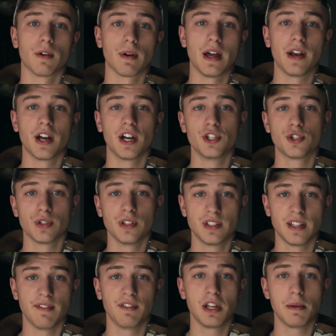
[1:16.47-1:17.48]
around
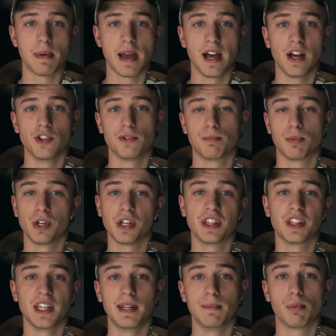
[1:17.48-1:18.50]
170 pounds, pretty
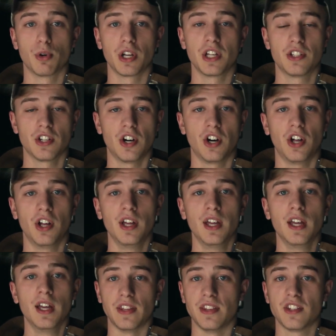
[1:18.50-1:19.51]
thin, pretty tall,
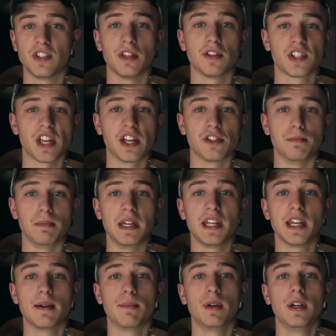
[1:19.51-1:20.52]
and this is the size
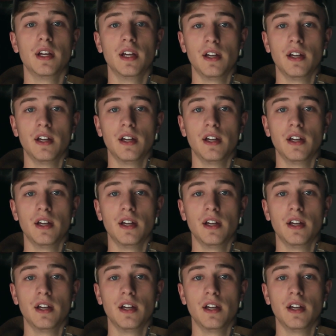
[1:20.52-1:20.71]
medium.